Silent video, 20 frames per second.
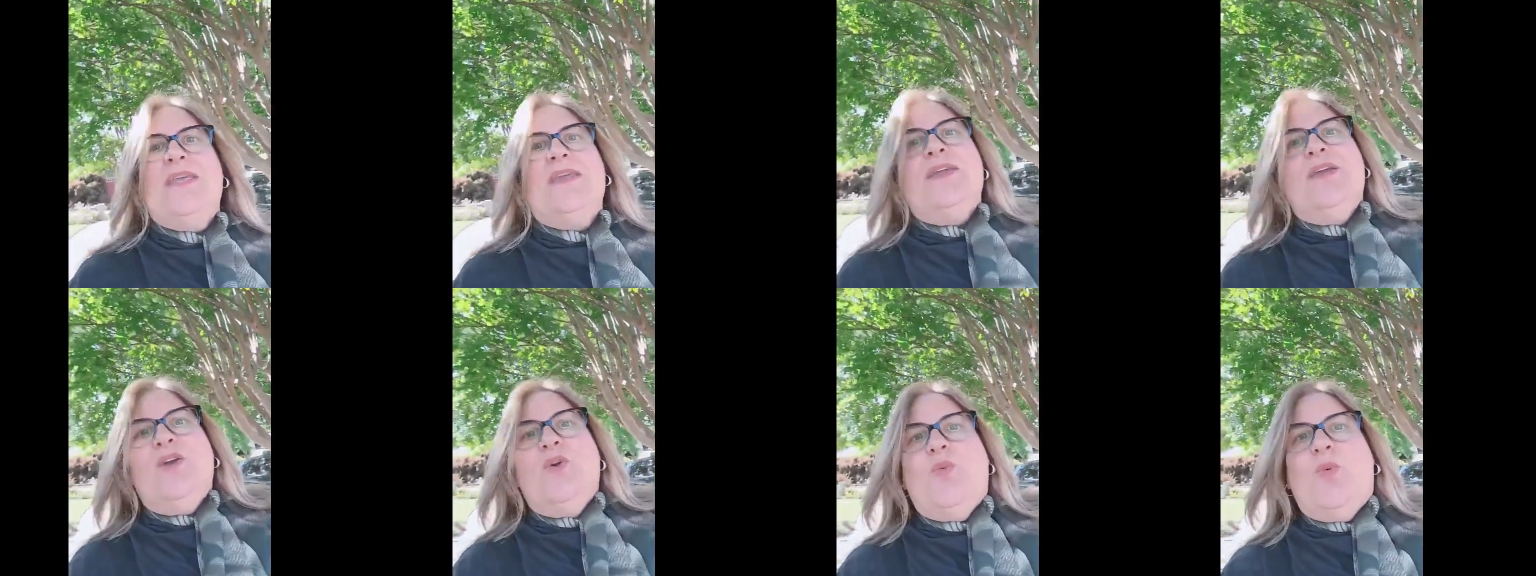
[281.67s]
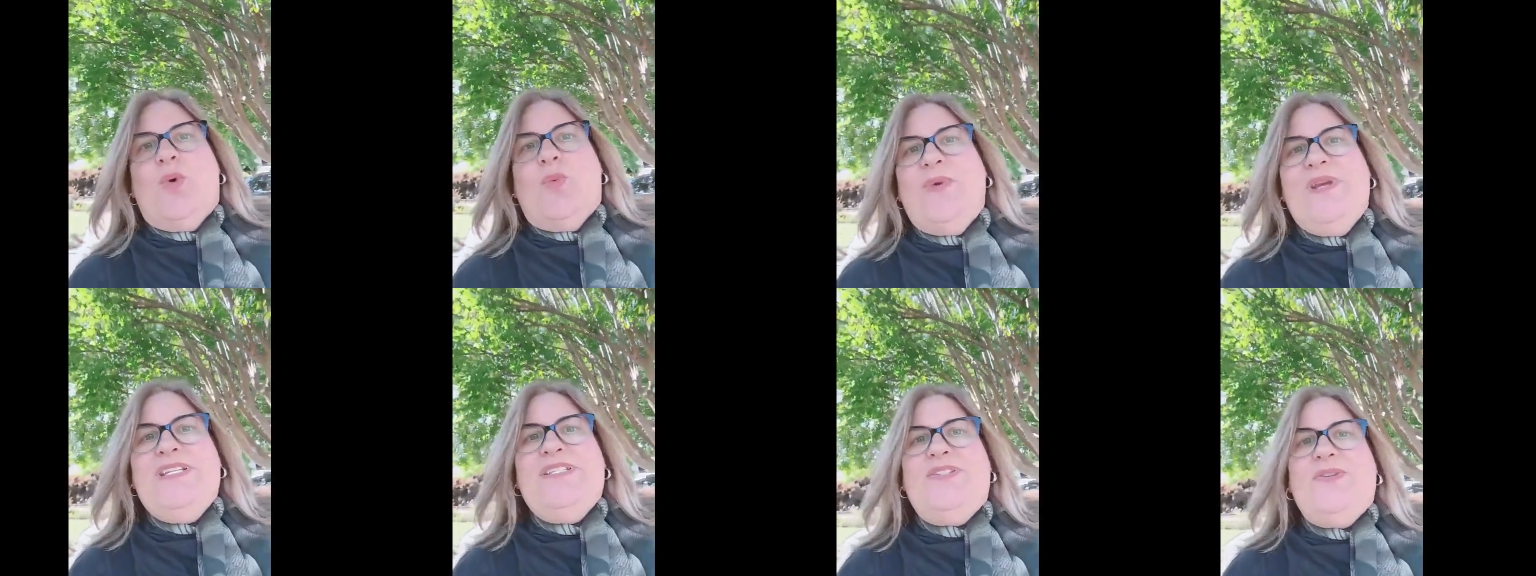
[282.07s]
When
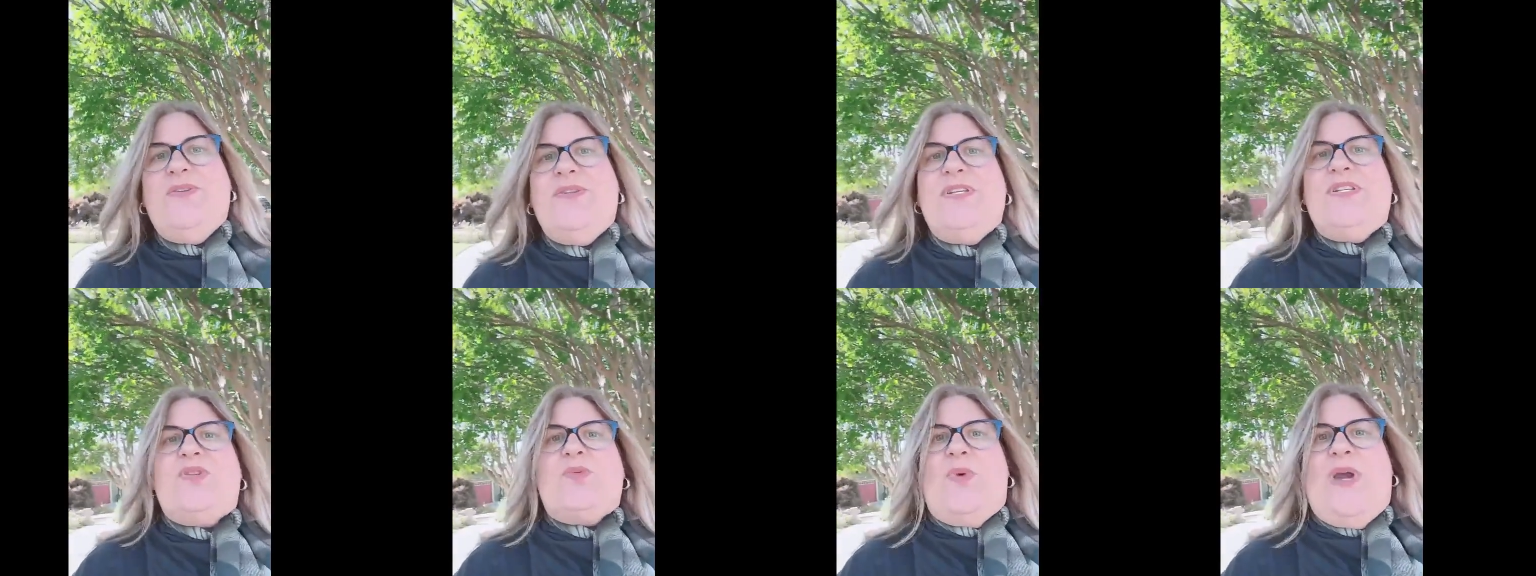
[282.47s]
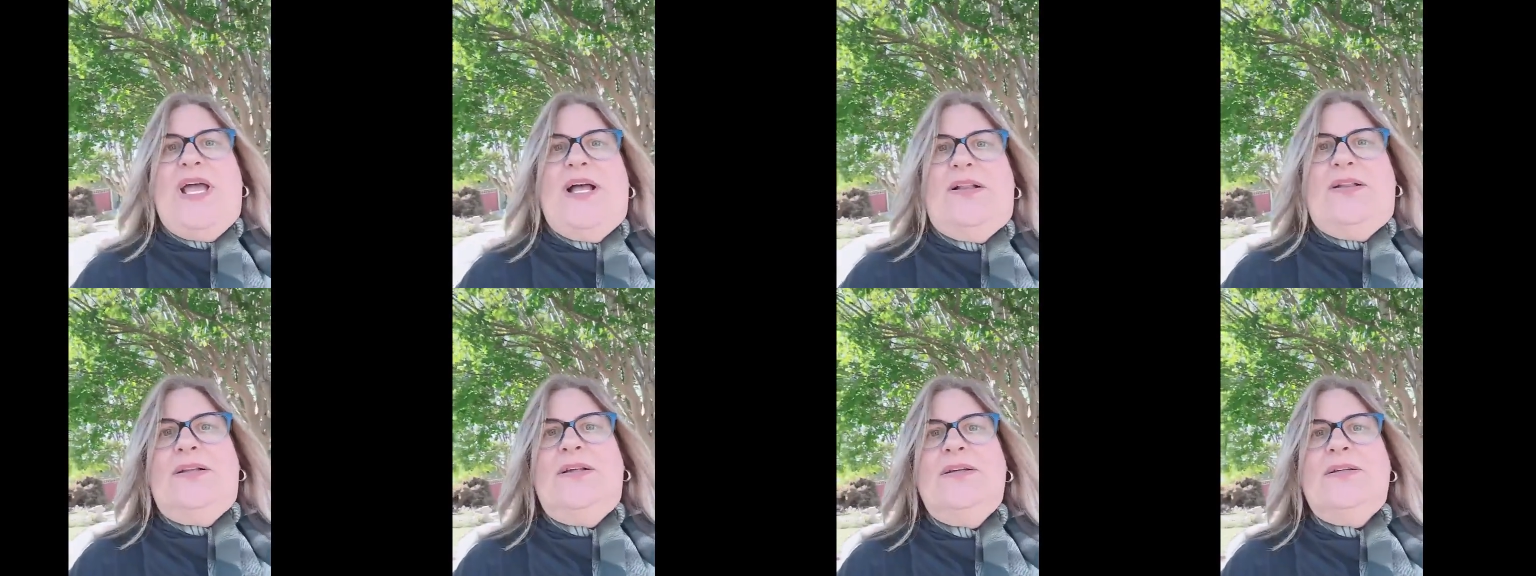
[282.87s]
we do this
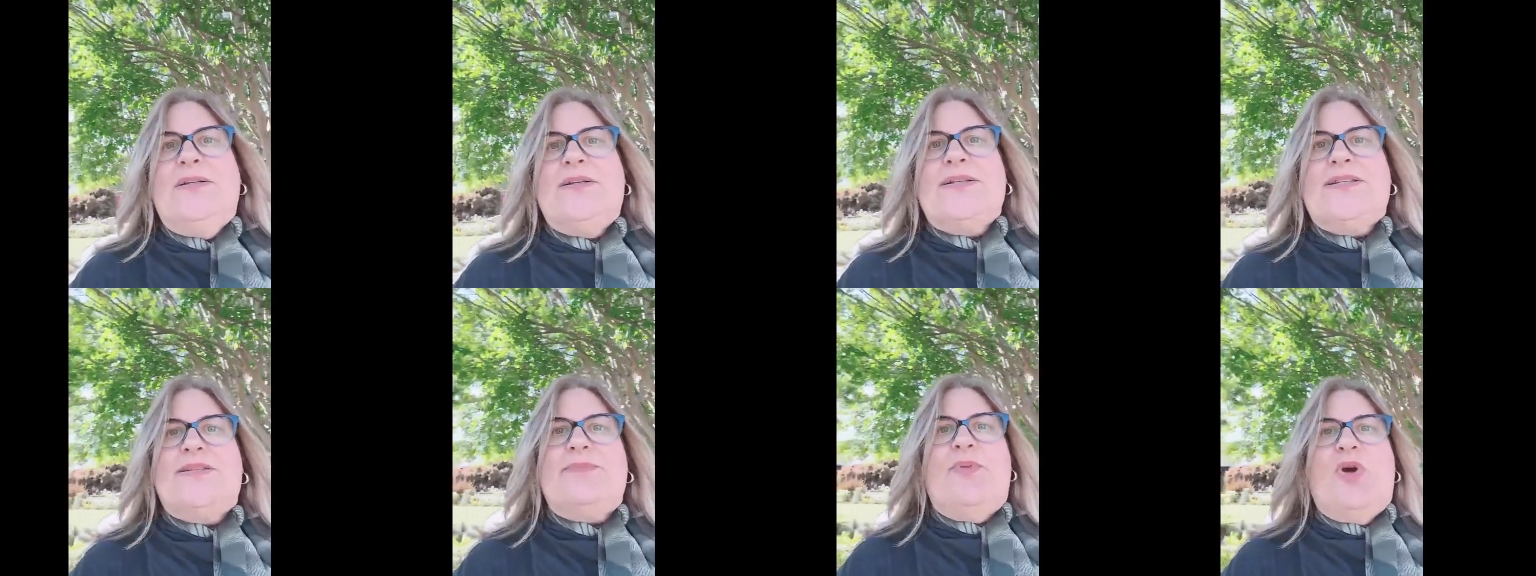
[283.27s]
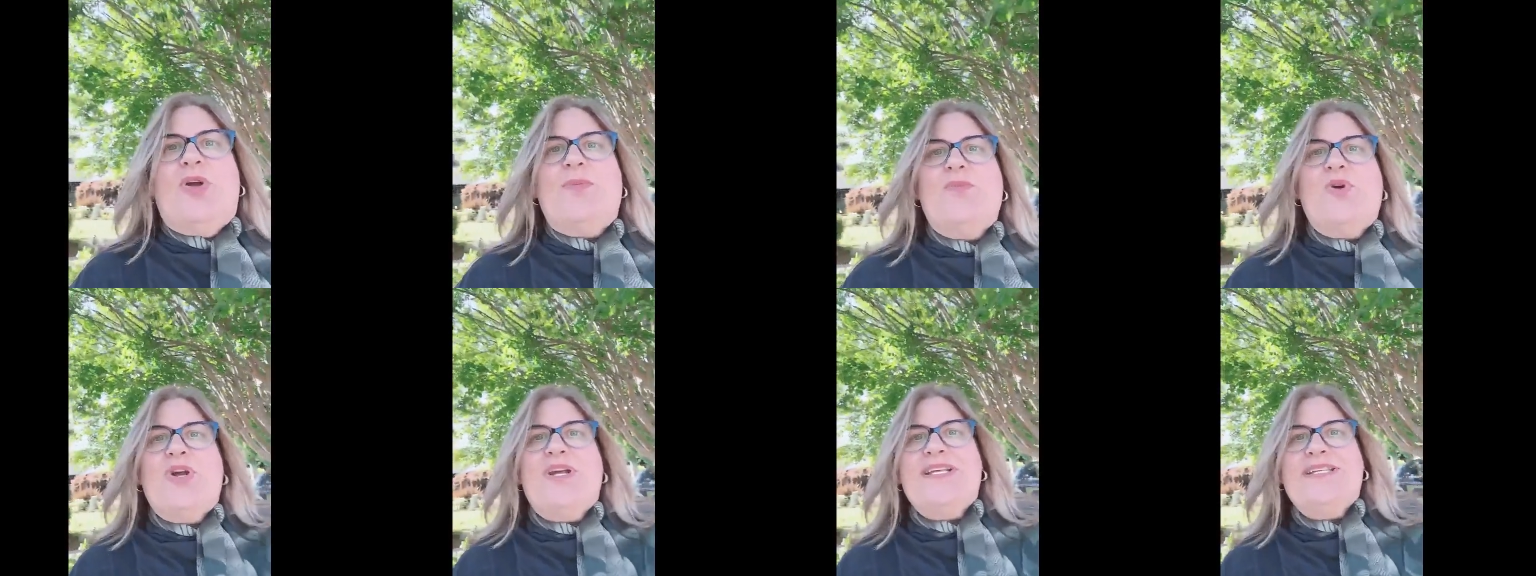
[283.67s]
well, smart
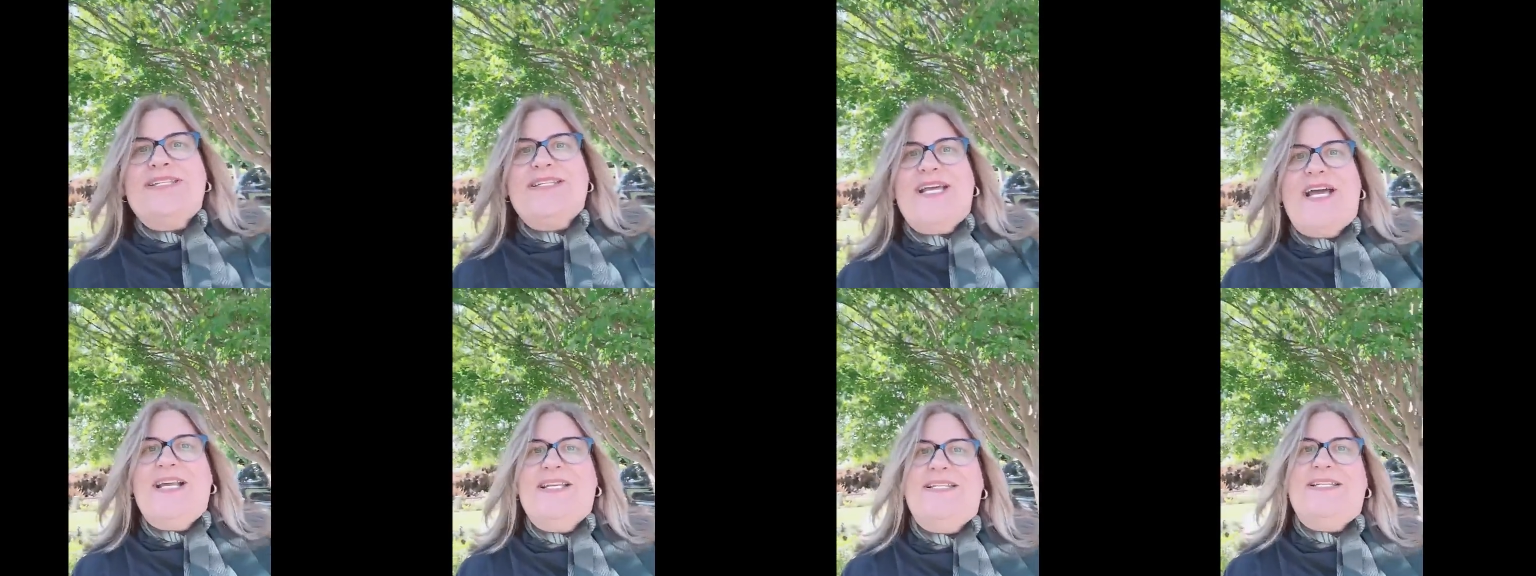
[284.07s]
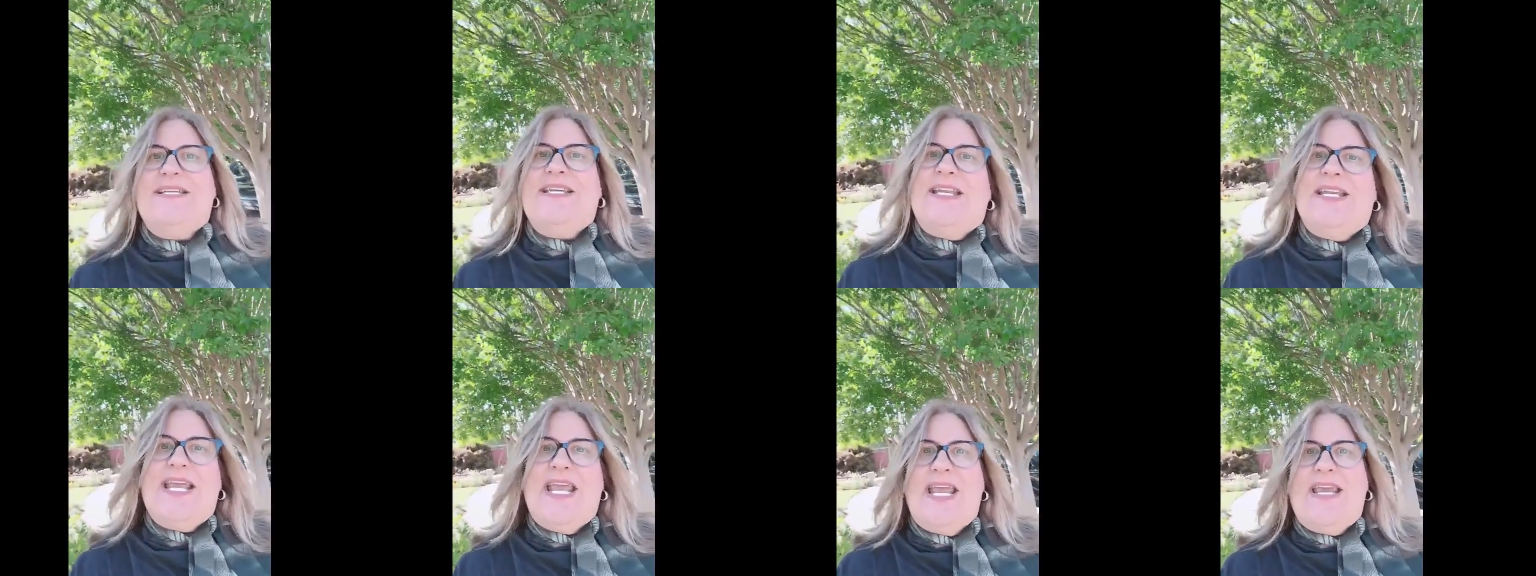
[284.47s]
market sizing
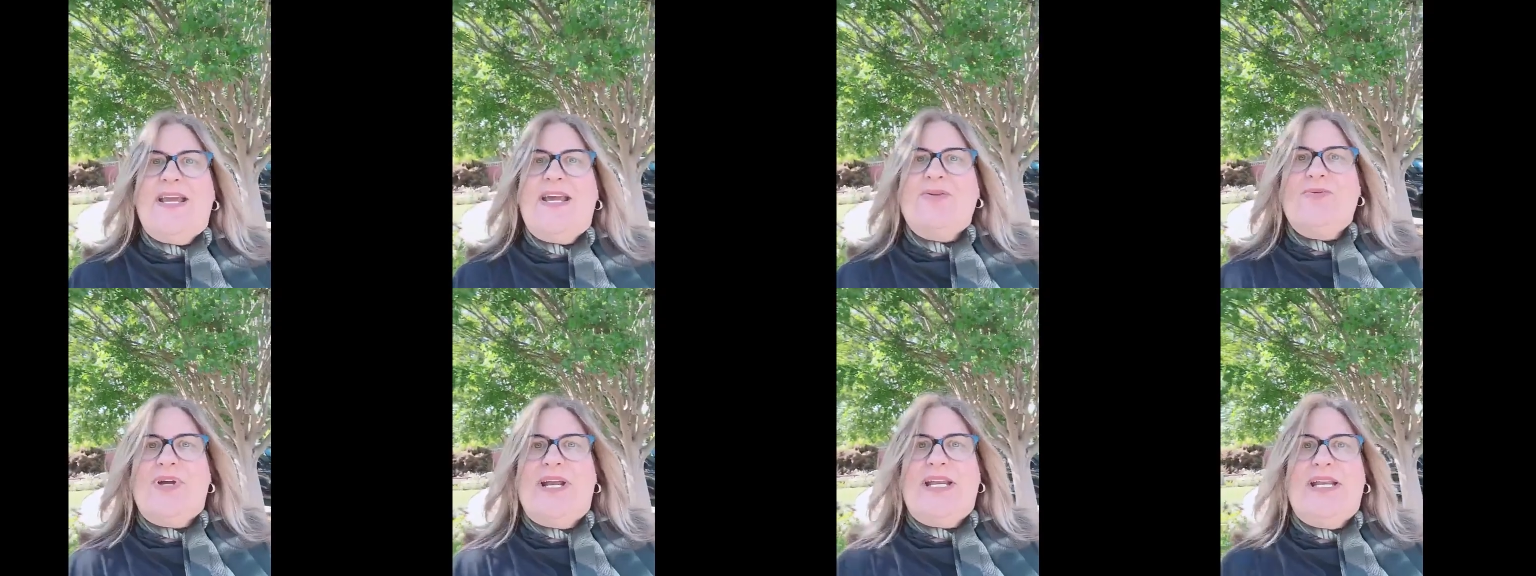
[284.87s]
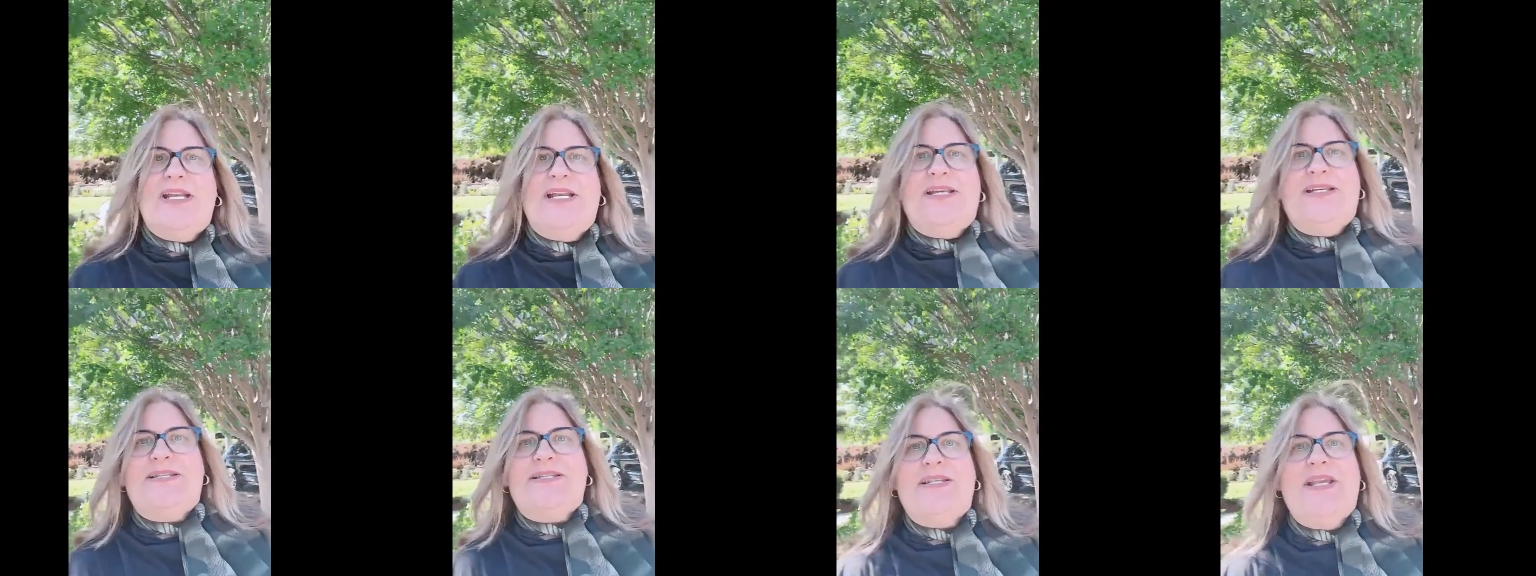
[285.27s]
and AI
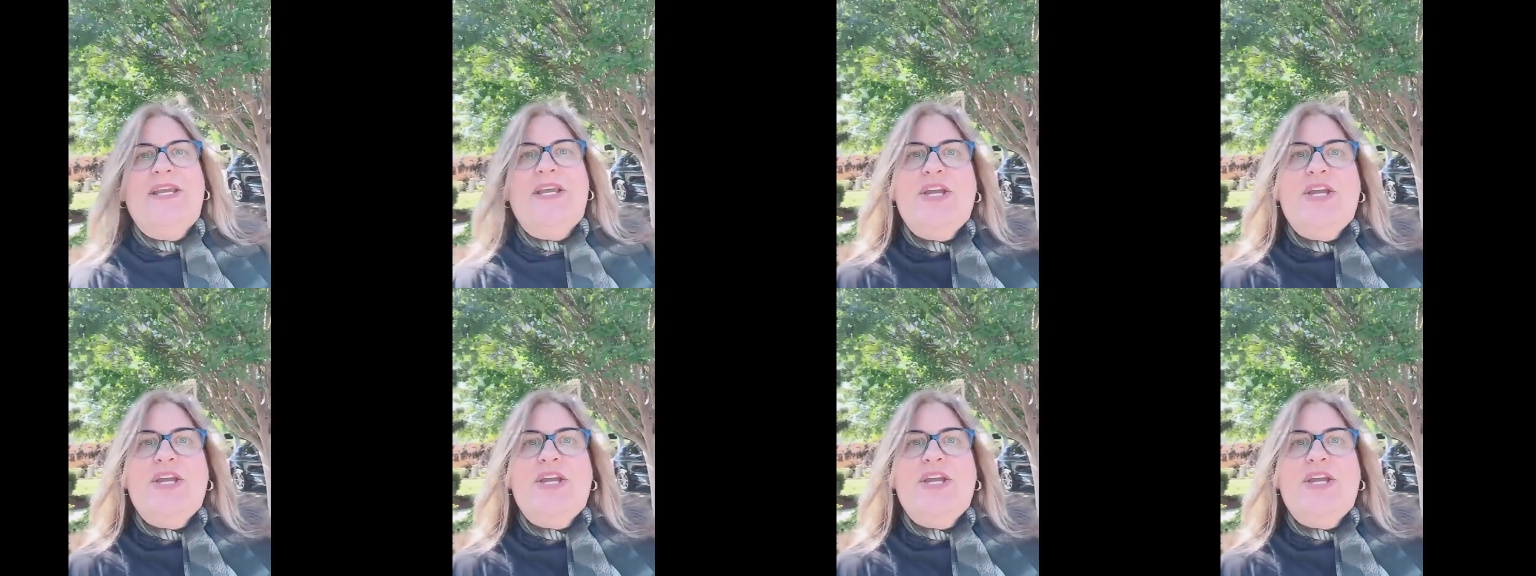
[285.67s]
readiness,